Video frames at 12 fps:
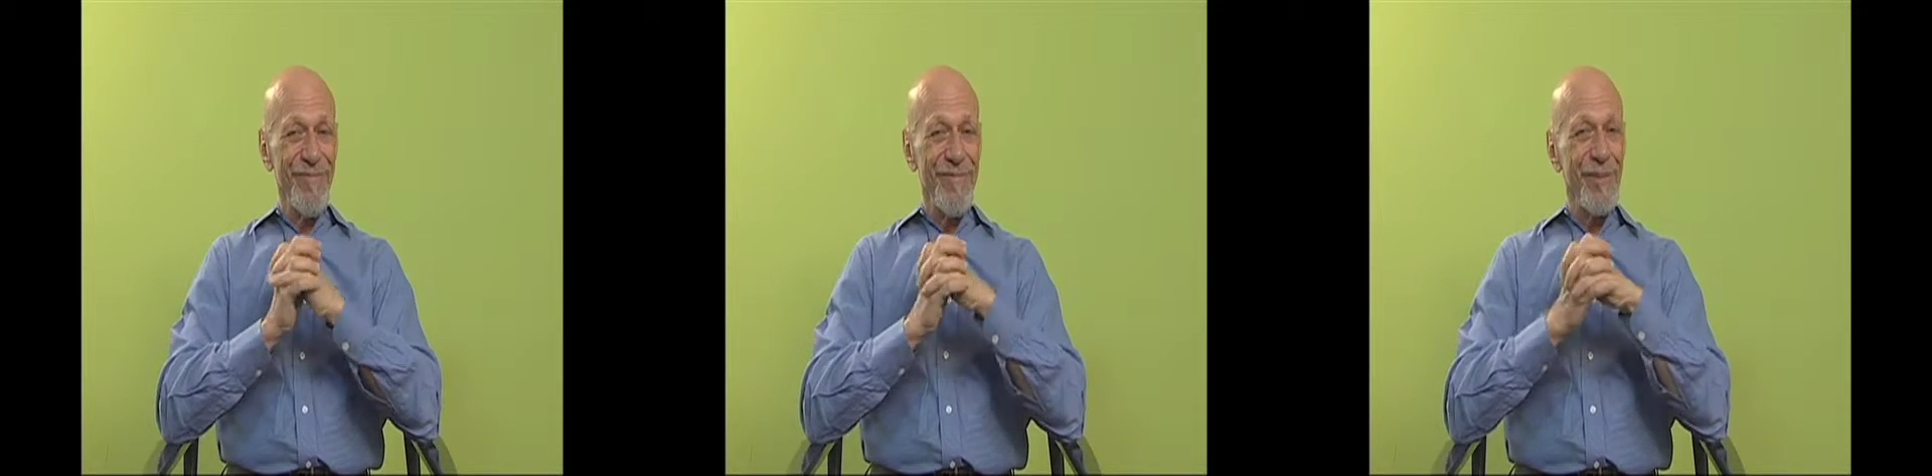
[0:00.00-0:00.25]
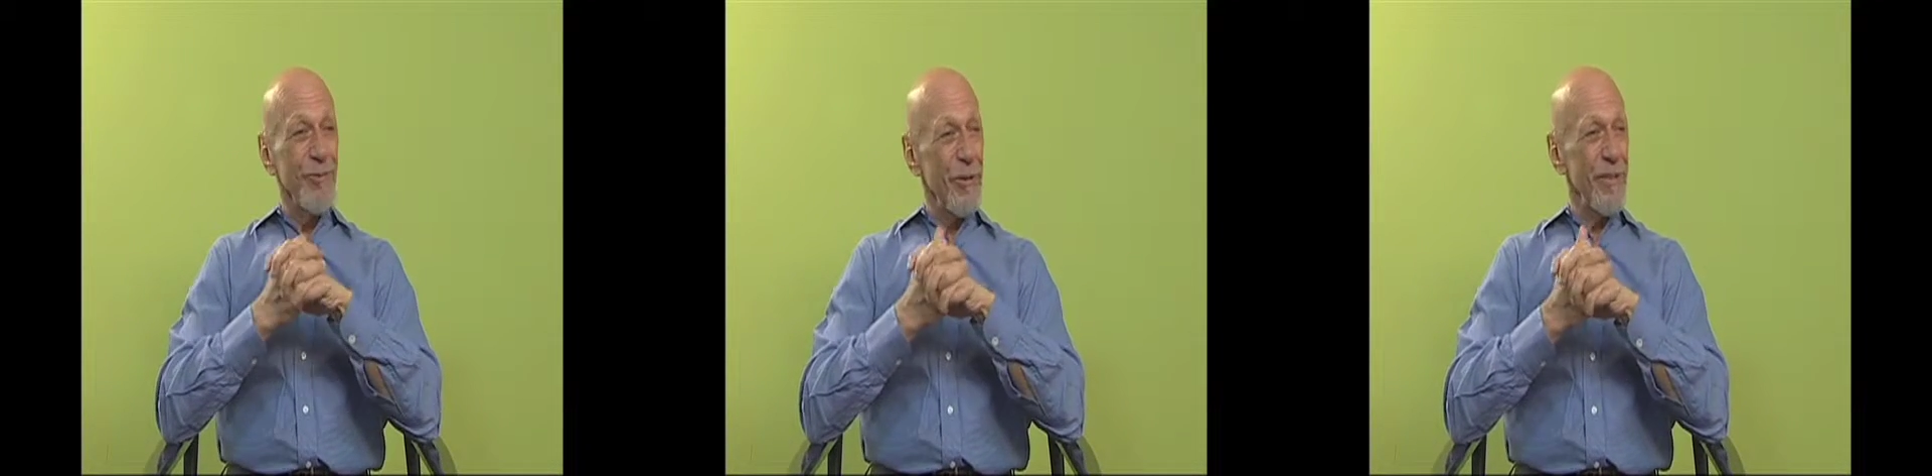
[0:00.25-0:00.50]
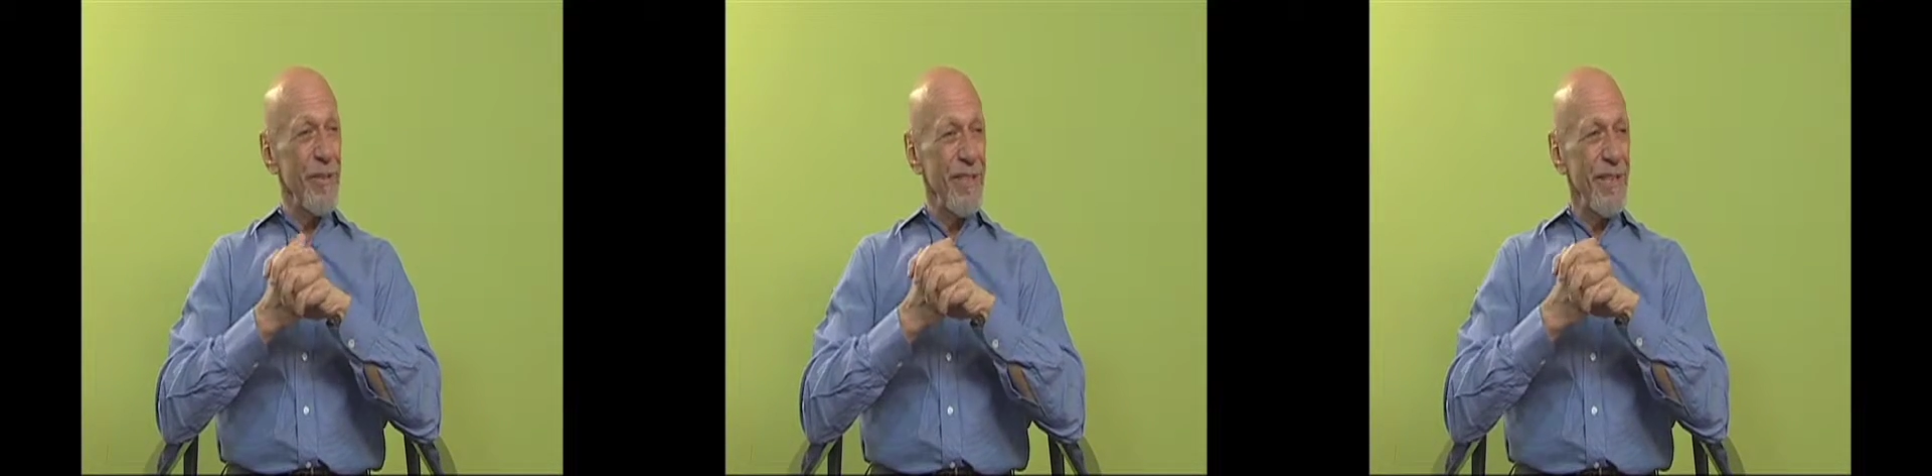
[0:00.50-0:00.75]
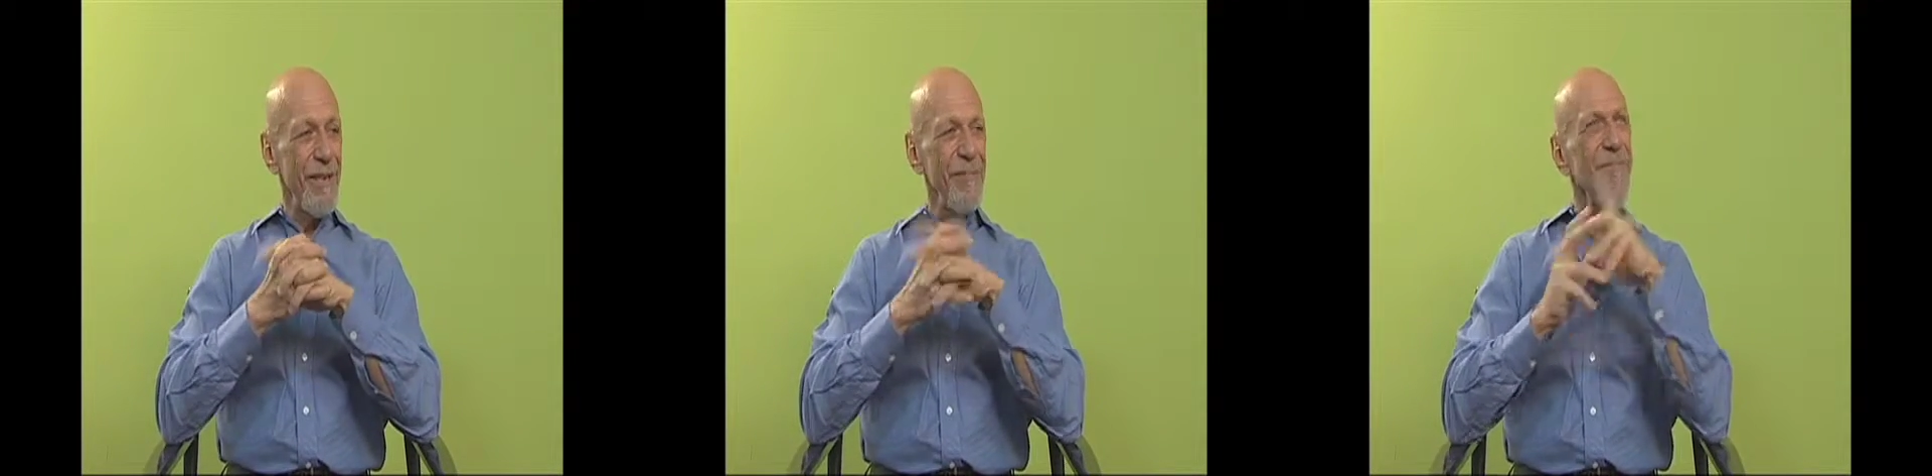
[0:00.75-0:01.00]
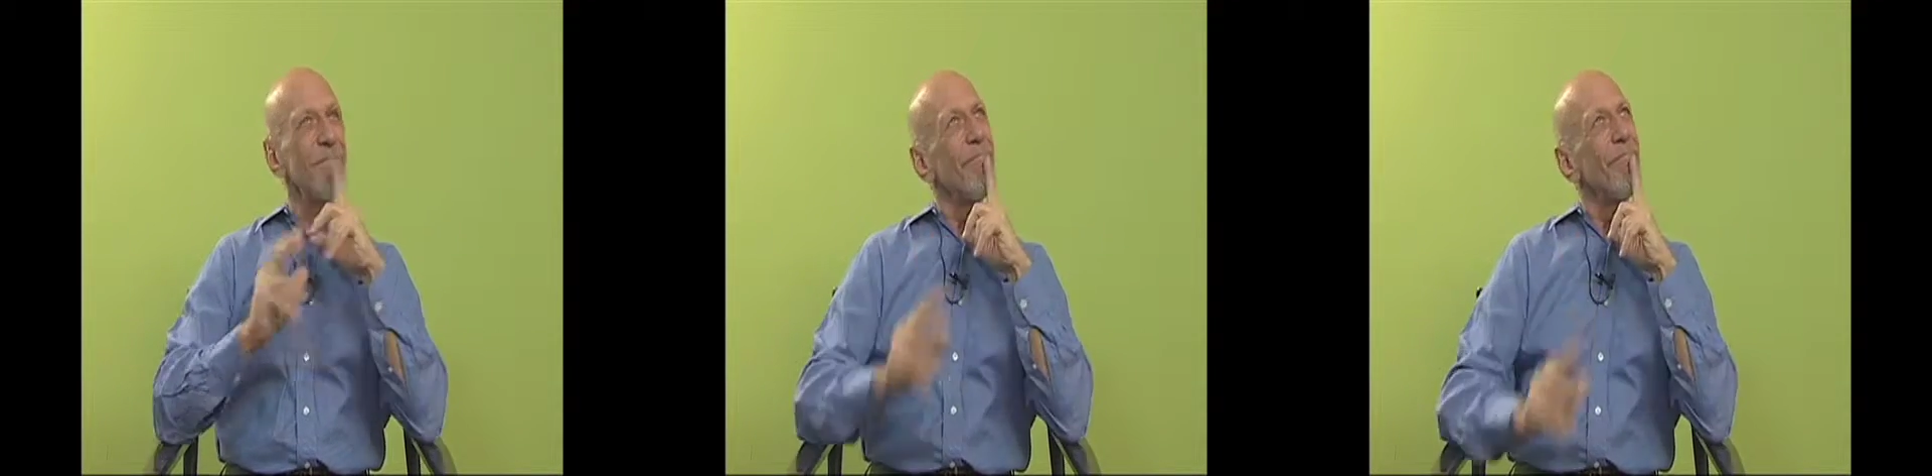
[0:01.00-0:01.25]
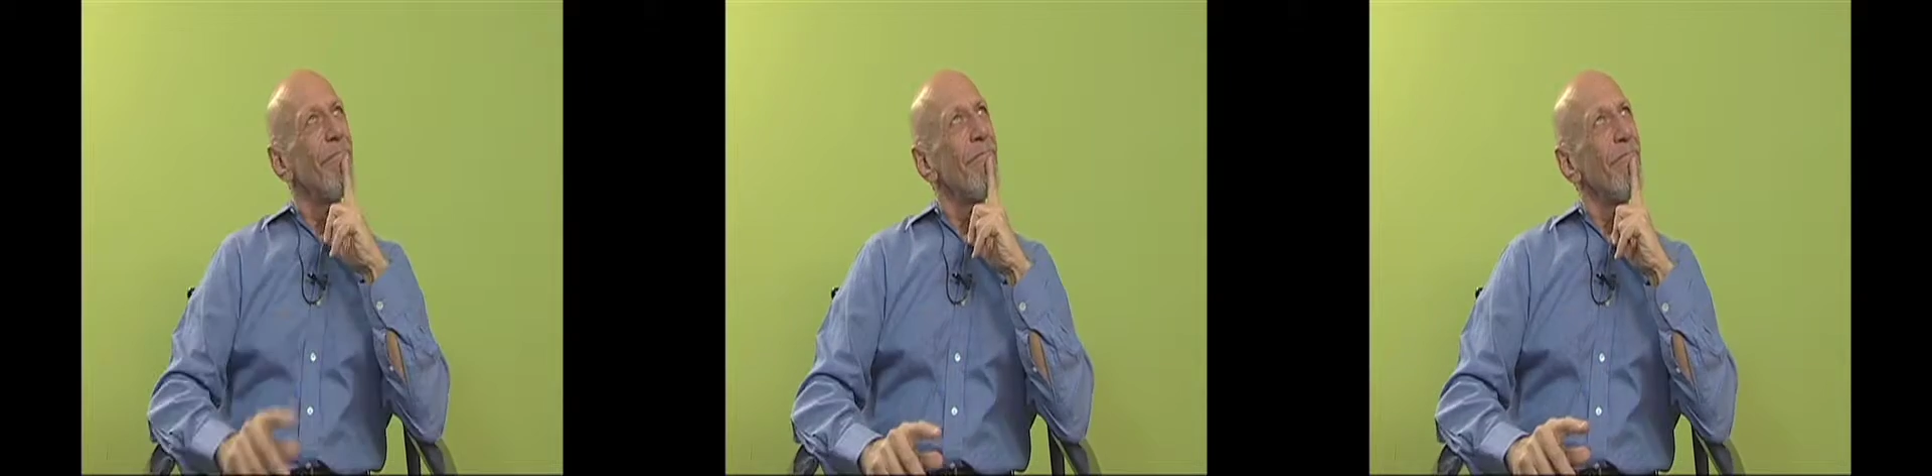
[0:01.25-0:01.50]
strangely enough.
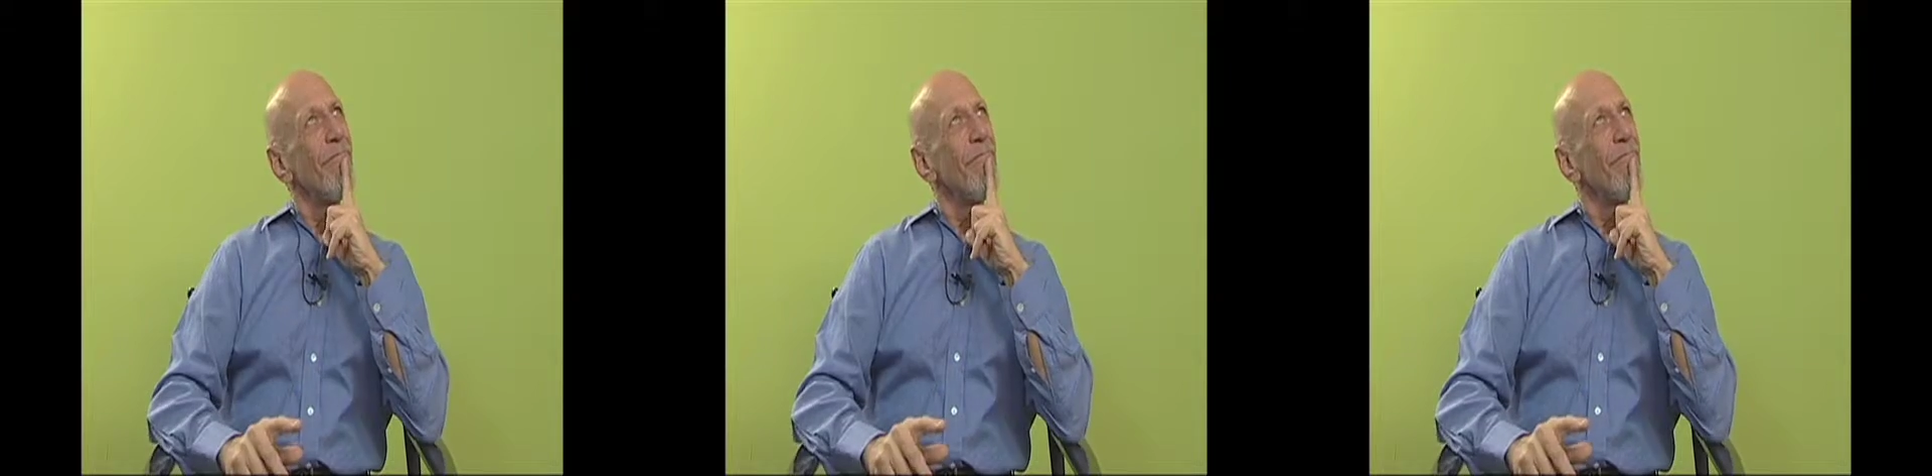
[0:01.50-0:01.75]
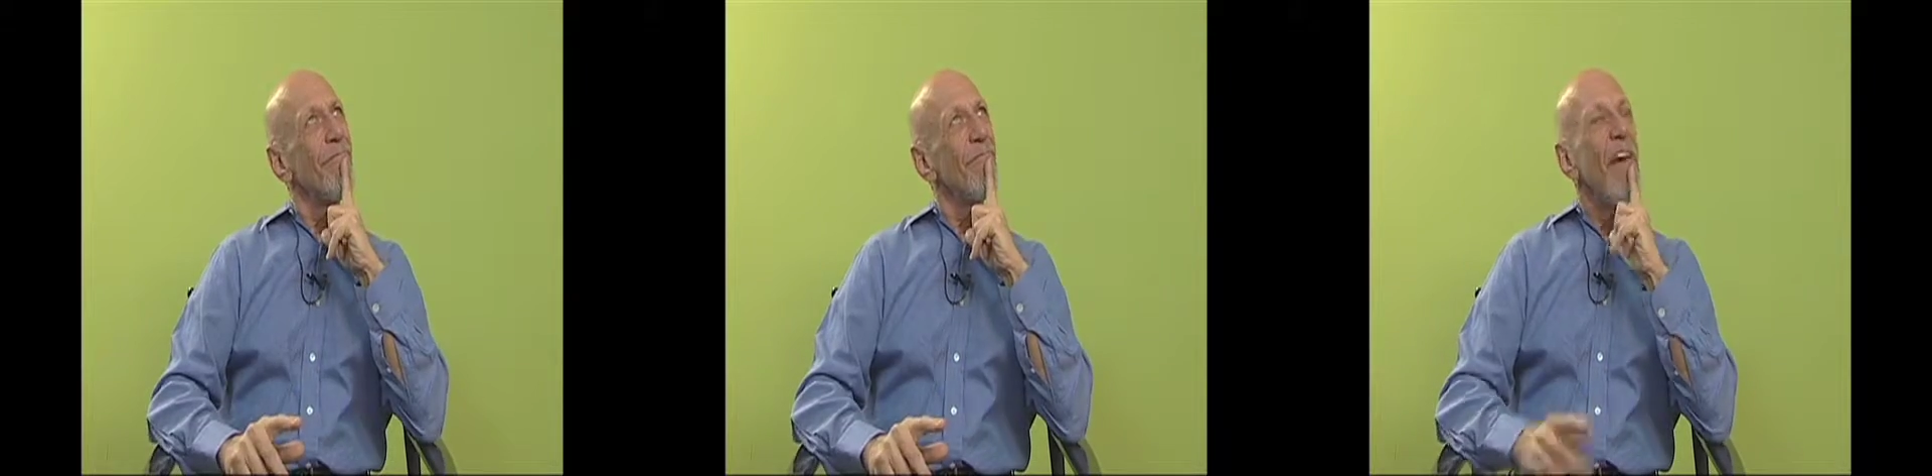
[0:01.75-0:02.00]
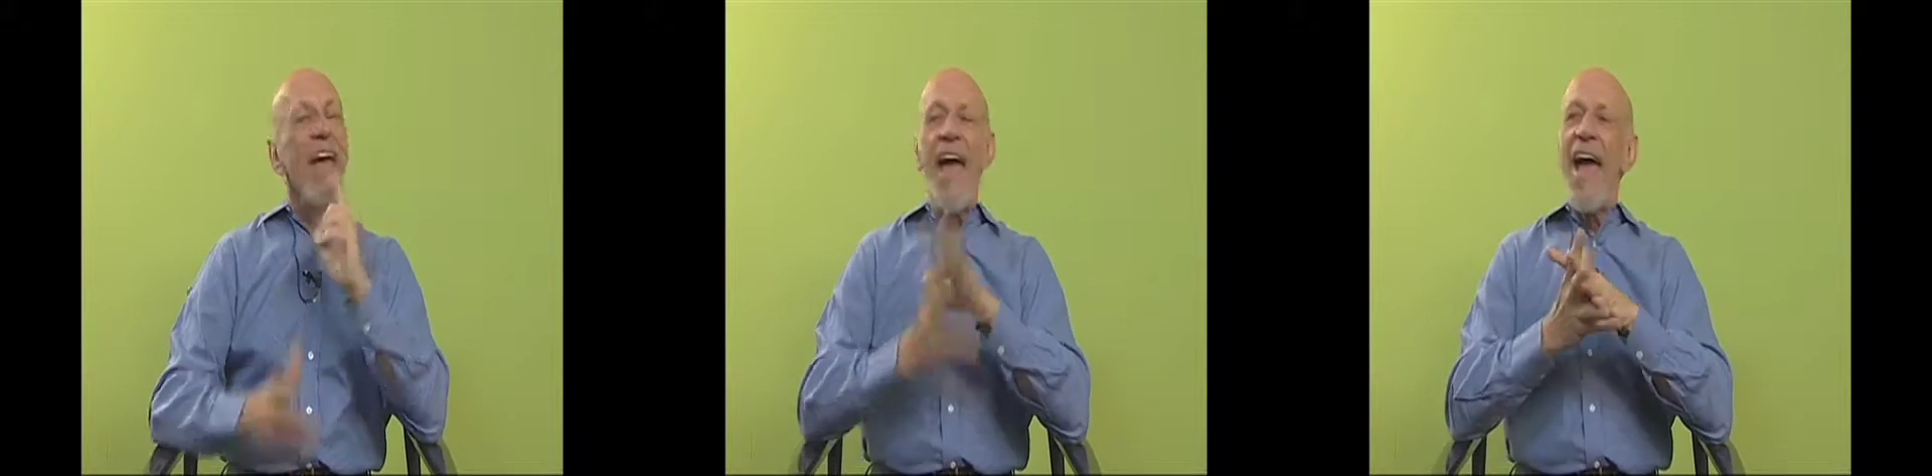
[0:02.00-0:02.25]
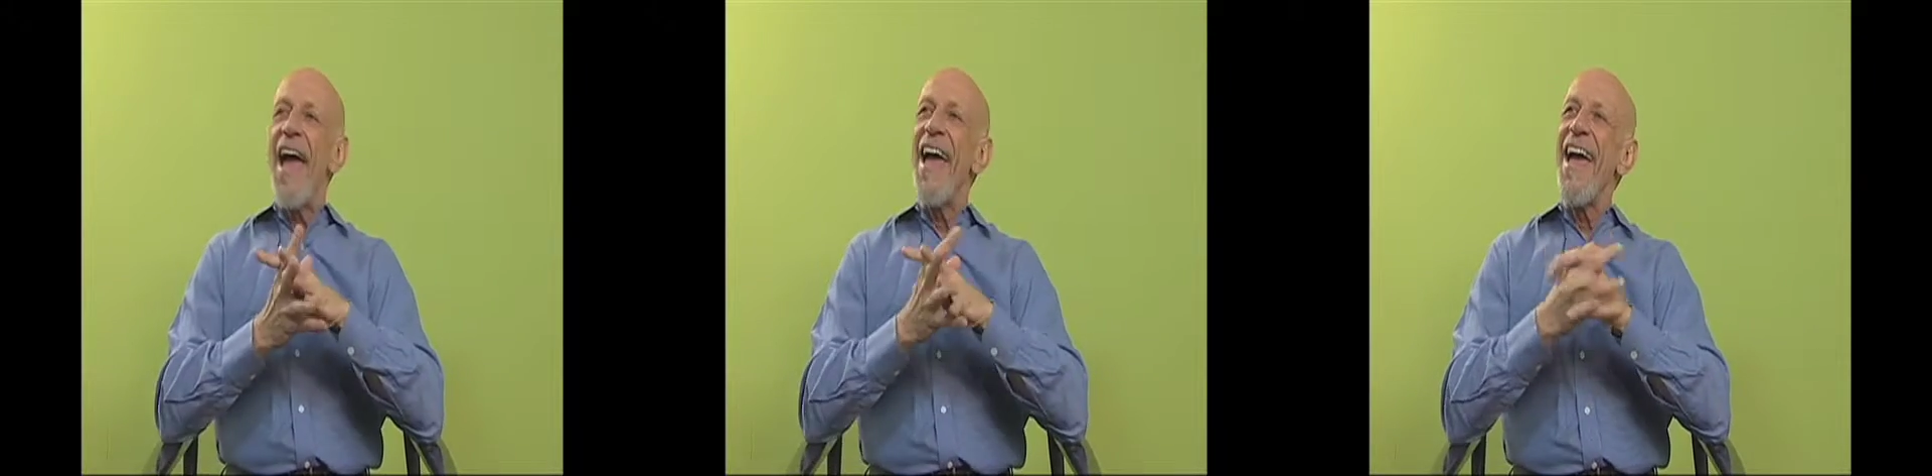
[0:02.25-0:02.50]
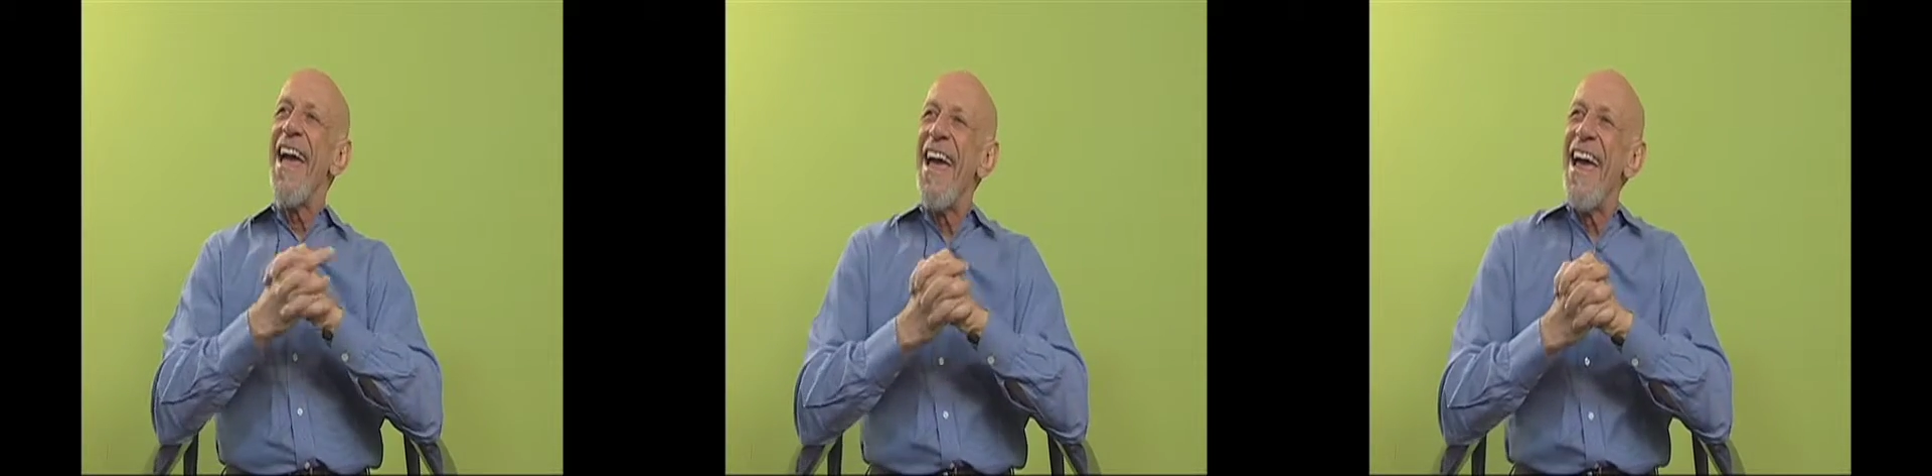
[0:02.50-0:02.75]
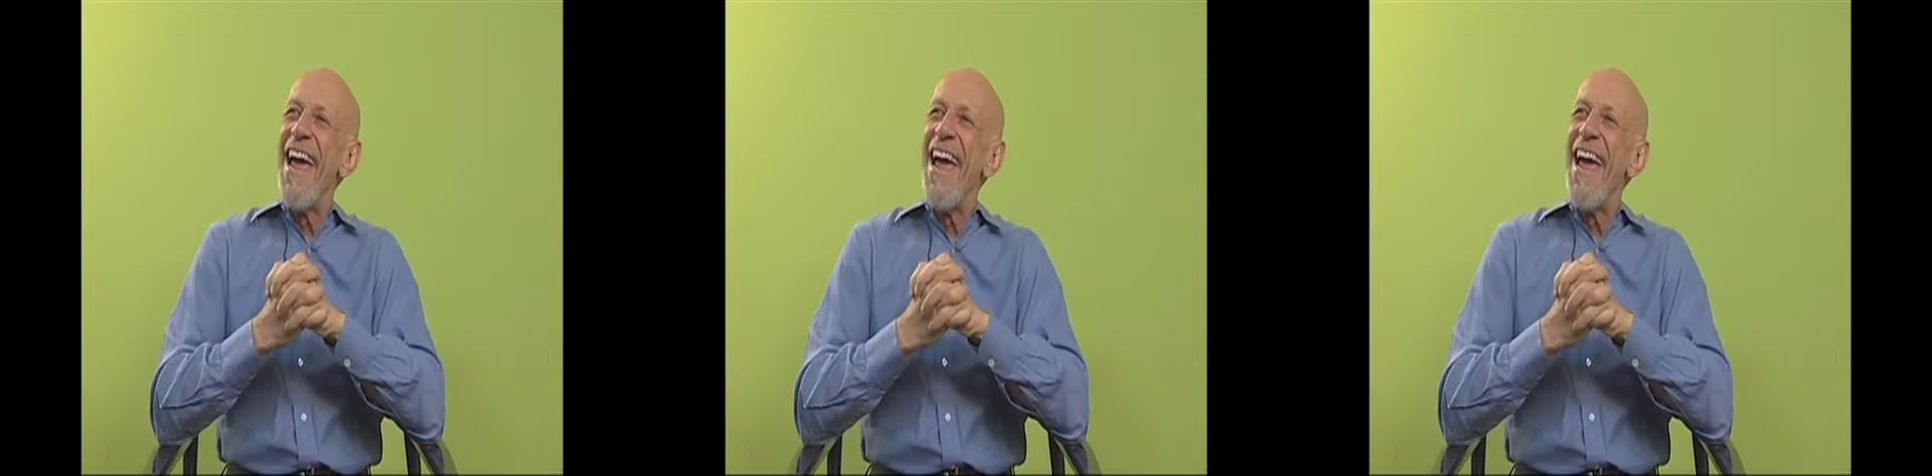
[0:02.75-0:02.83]
And